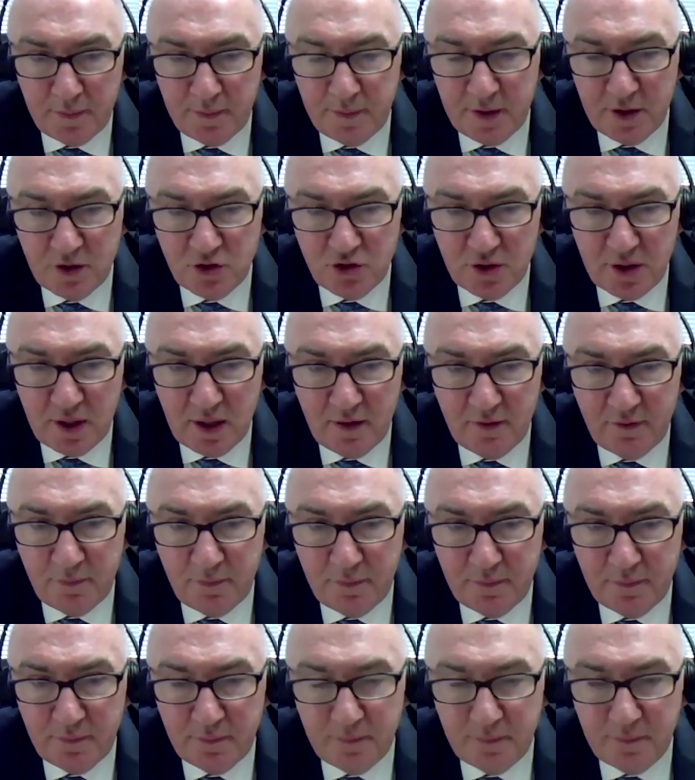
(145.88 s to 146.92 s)
they should have
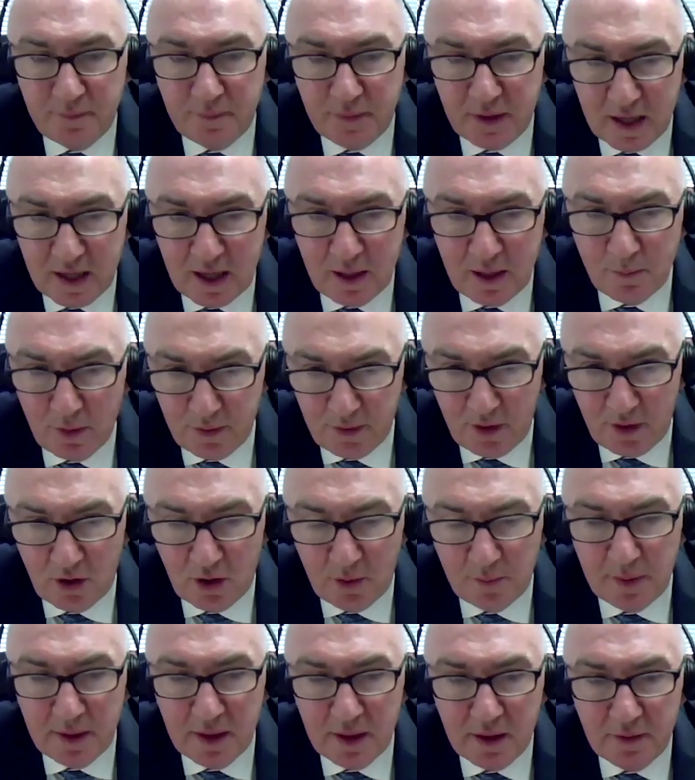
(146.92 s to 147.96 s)

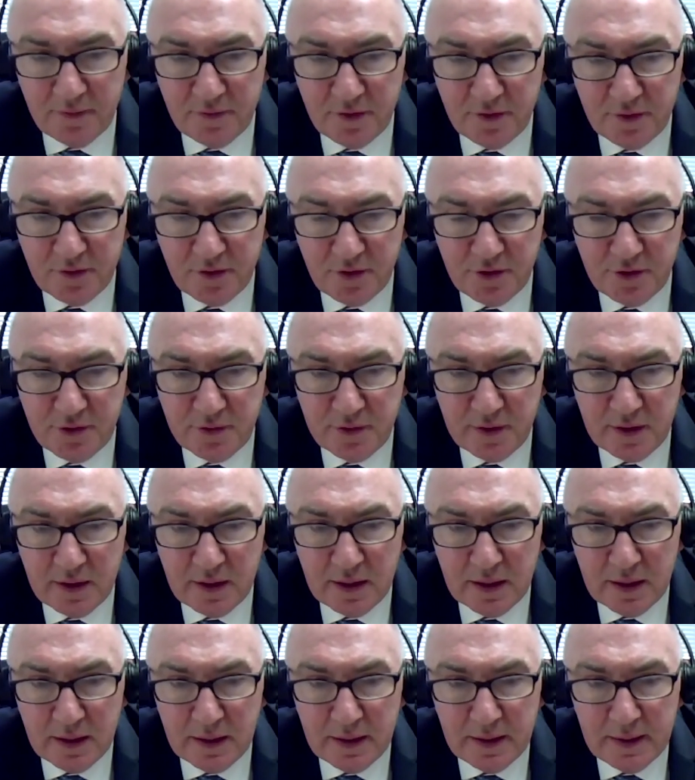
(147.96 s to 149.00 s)
chemotherapy after
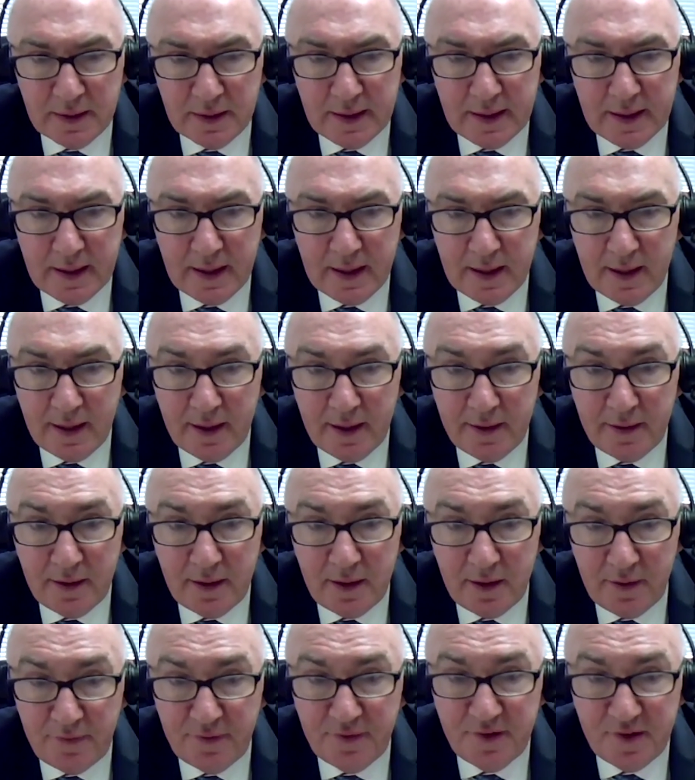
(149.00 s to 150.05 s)
surgery, and
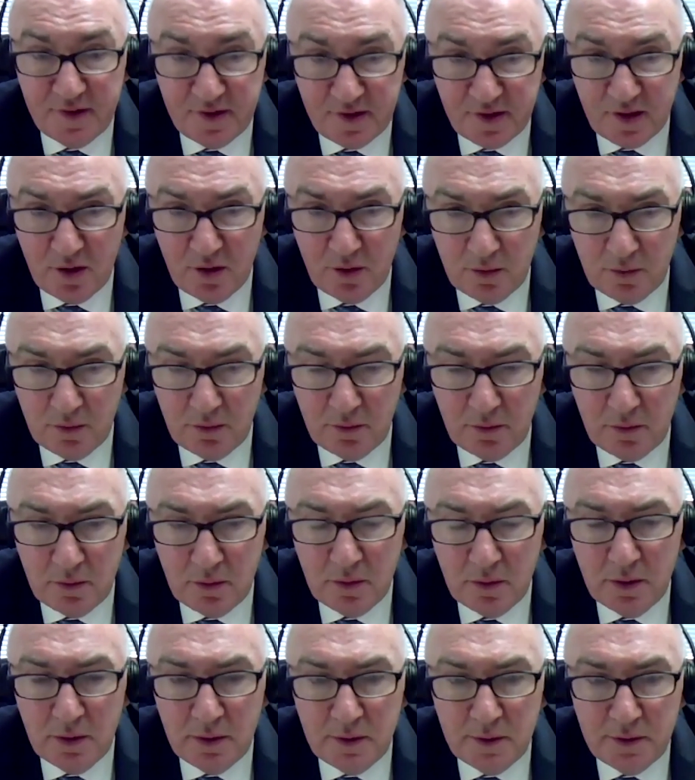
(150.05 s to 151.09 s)
if so,
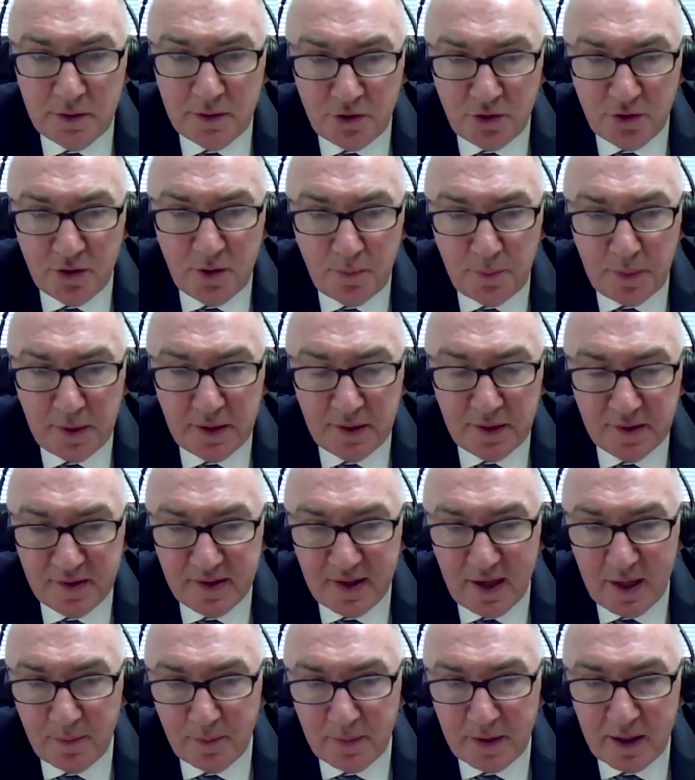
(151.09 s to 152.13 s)
should it be the
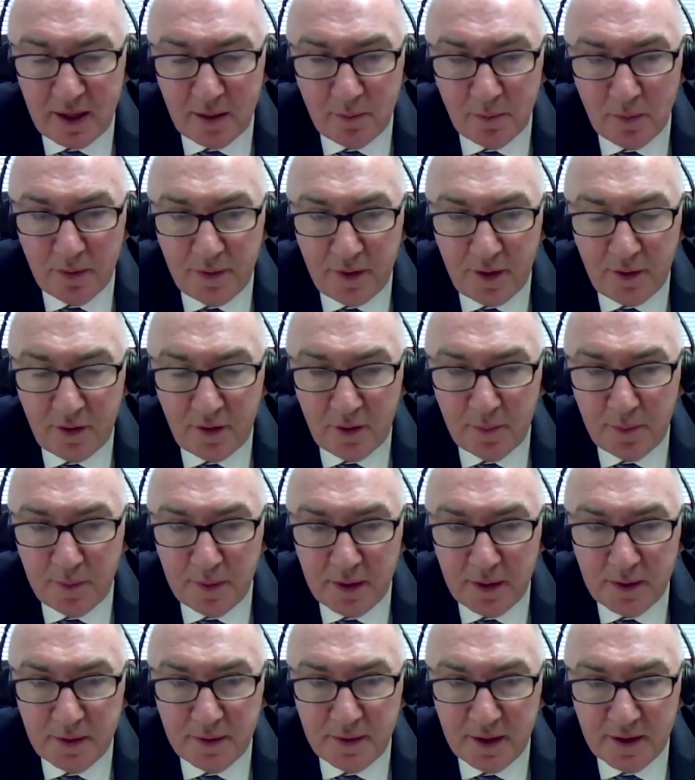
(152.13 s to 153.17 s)
same
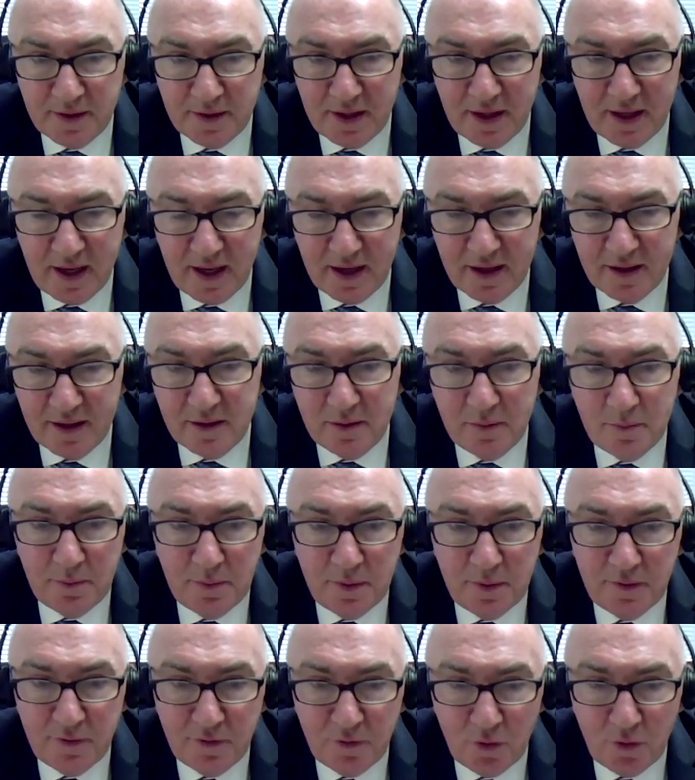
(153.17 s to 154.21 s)
chemotherapy that they had
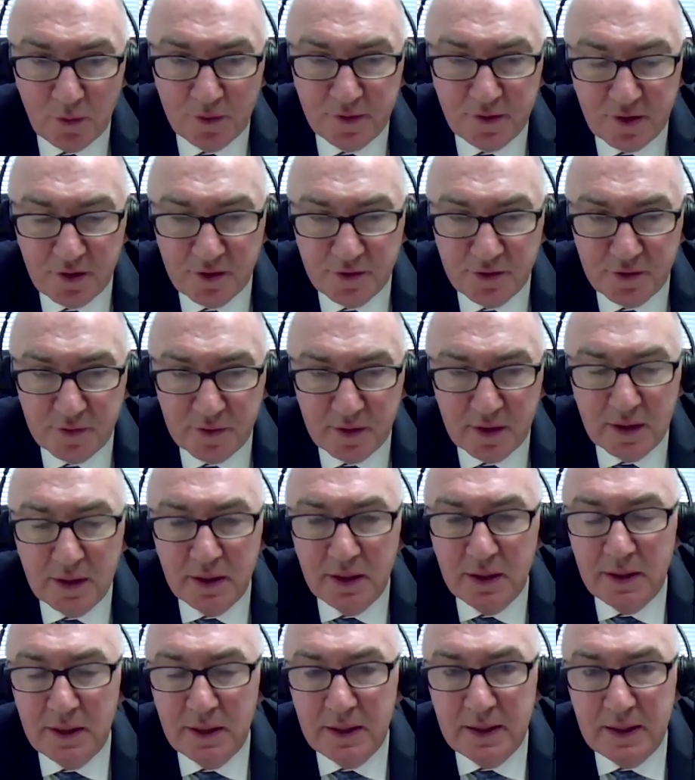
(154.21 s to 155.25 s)
before surgery,
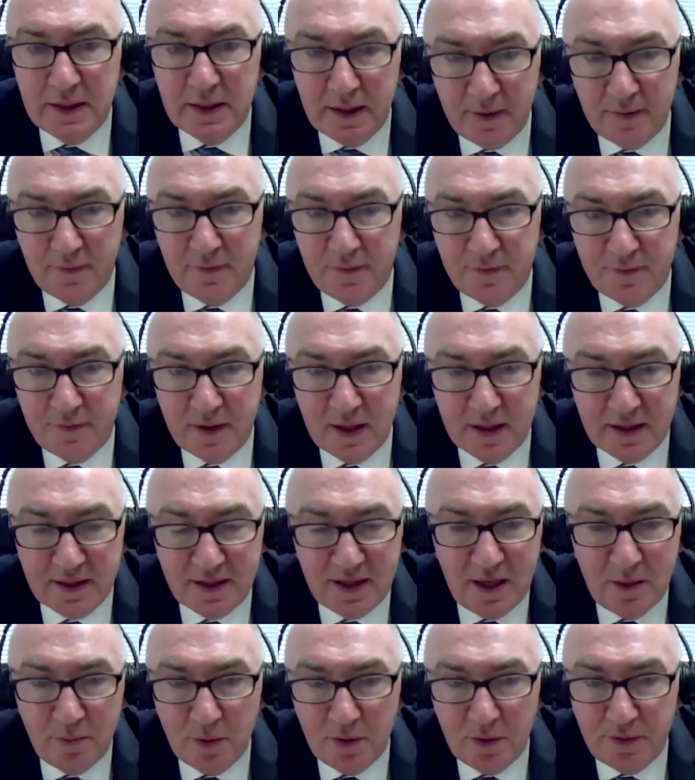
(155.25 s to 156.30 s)
if that
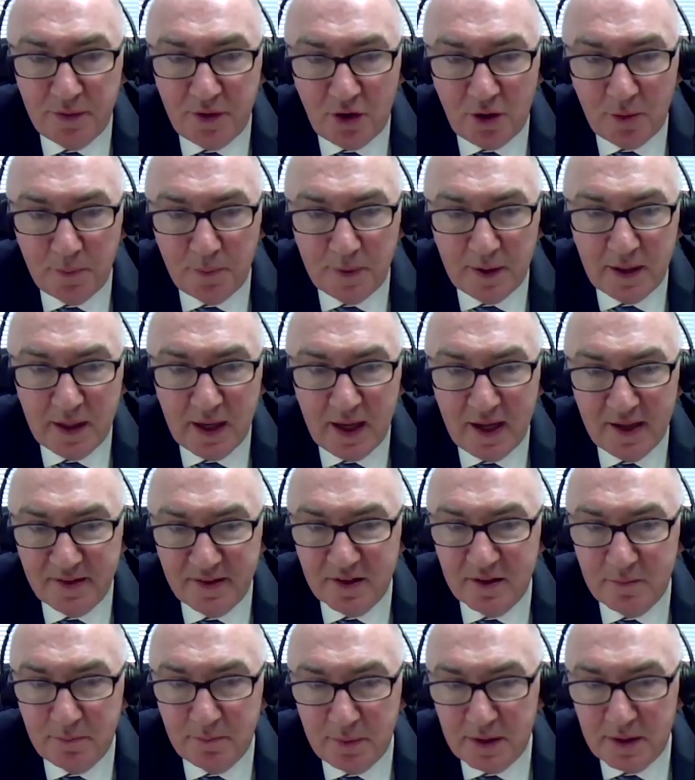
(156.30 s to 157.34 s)
chemotherapy
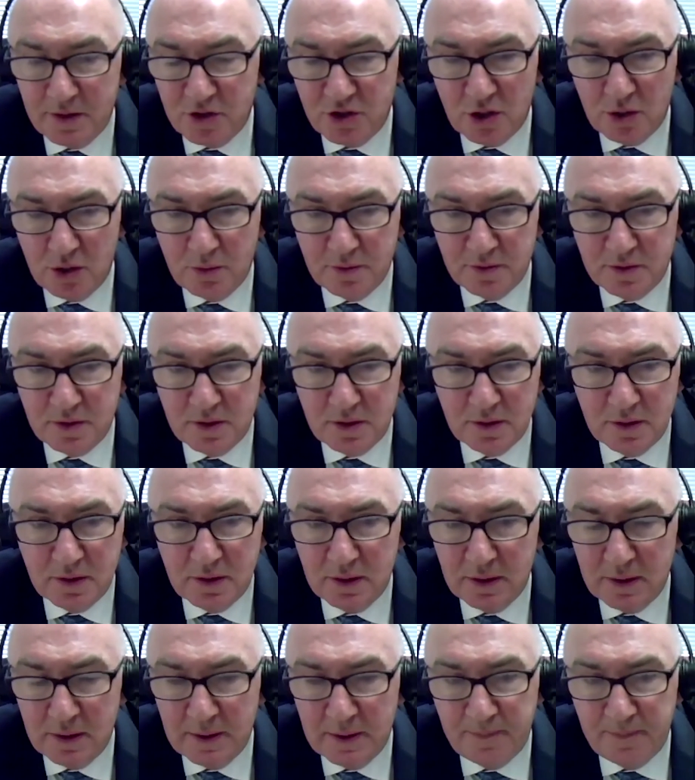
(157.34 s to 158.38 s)
hasn't been shown to
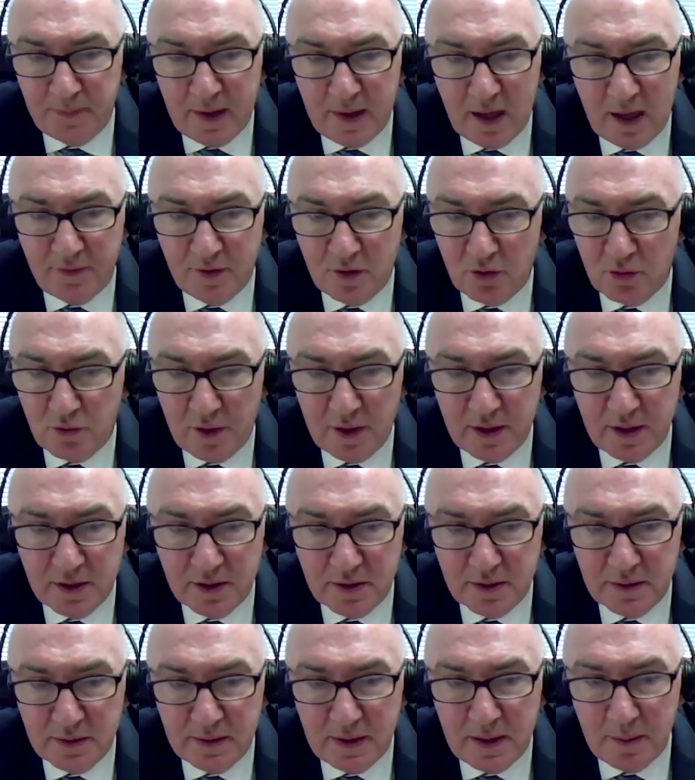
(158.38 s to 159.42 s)
have a great
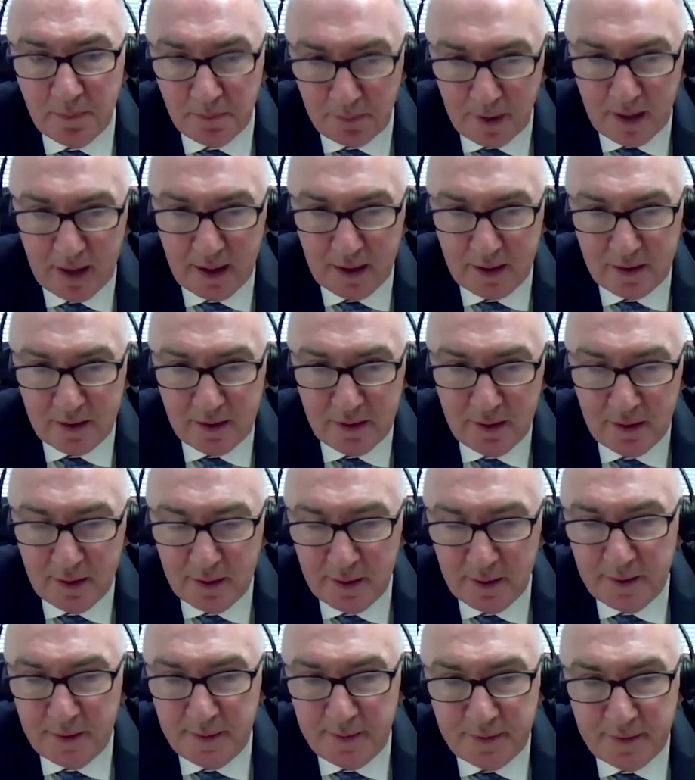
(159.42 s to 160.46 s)
impact.
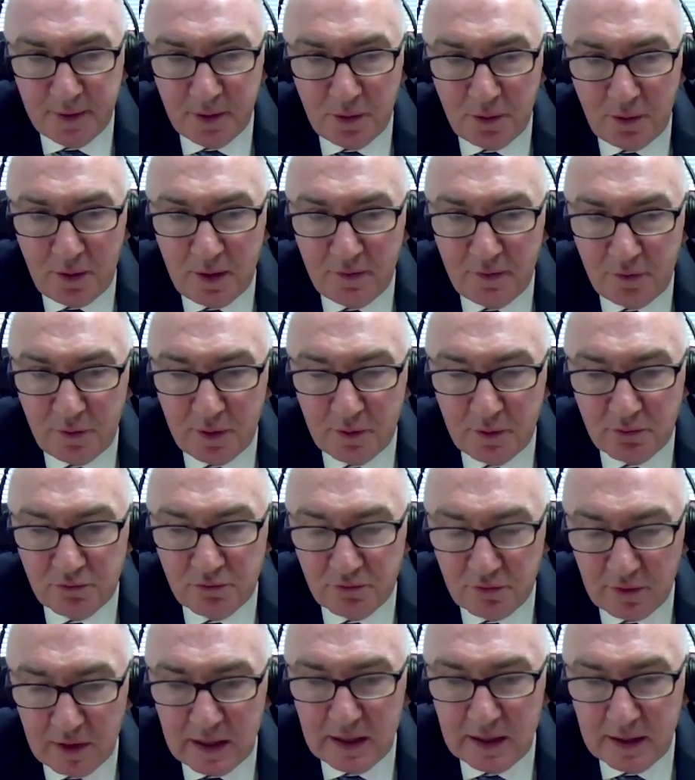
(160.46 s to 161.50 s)
So if we
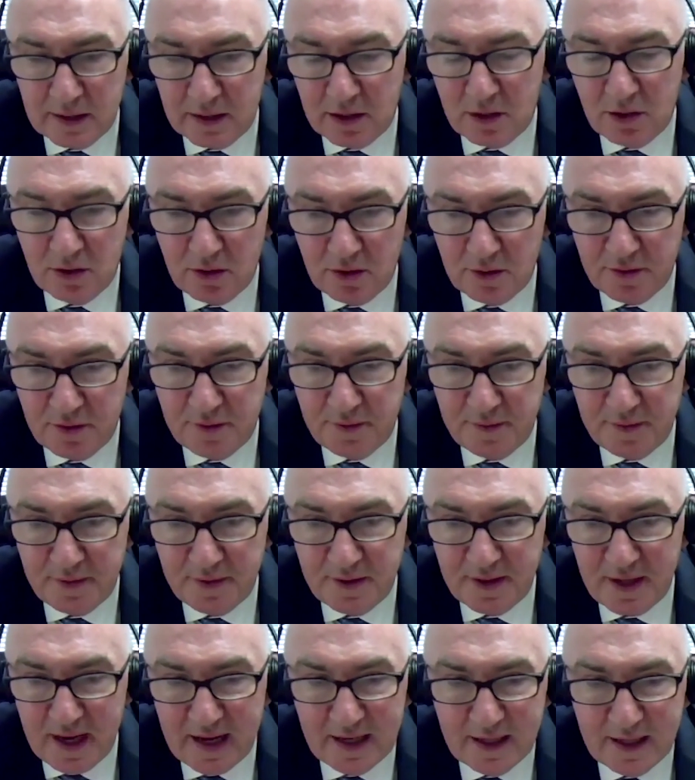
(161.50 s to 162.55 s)
really could
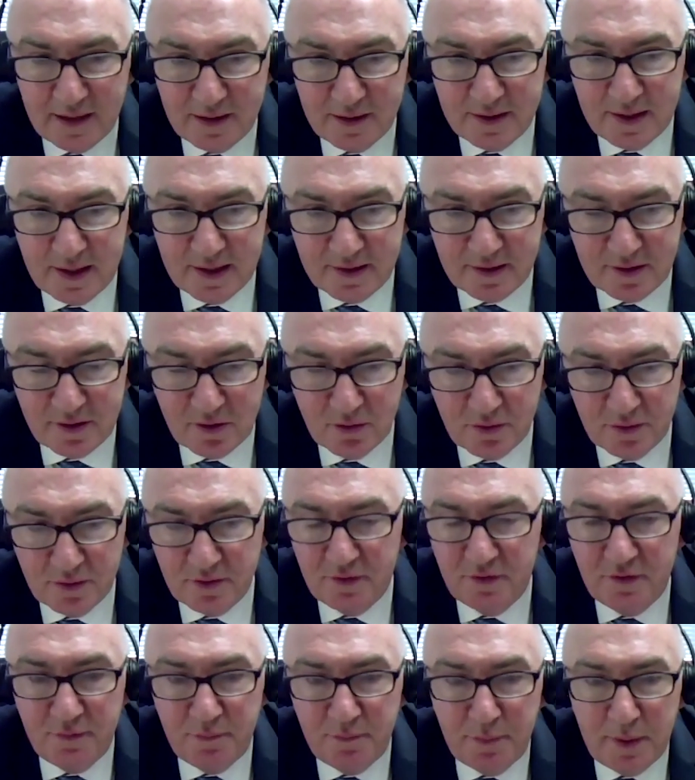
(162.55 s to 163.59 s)
nail that sort
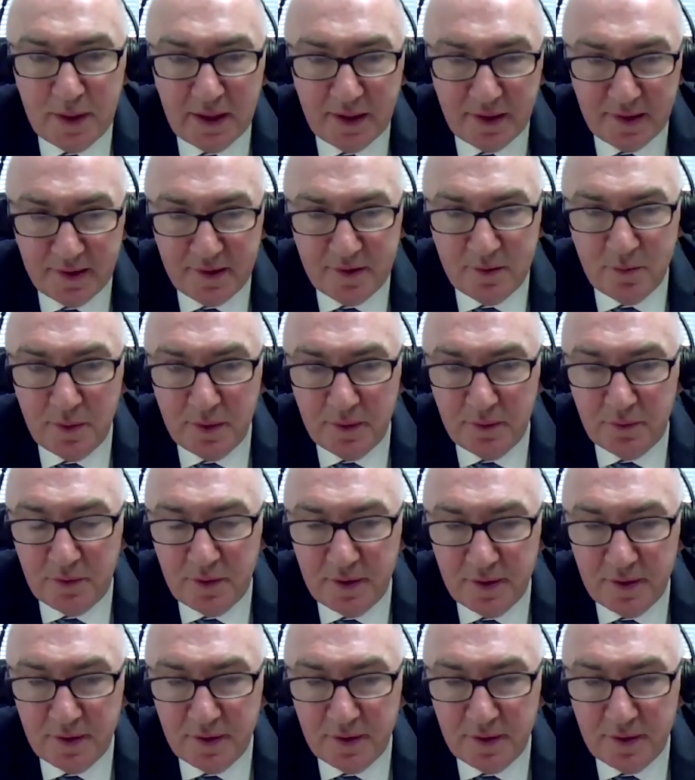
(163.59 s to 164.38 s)
of piece with